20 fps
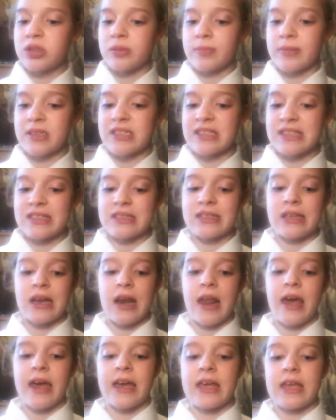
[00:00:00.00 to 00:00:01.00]

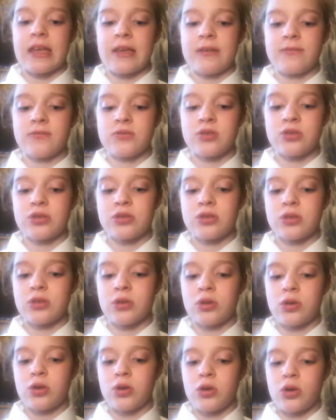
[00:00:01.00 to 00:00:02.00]
slaves,
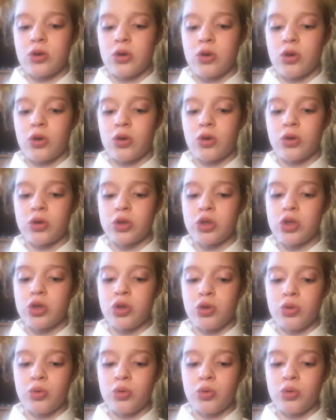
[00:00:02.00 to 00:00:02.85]
or you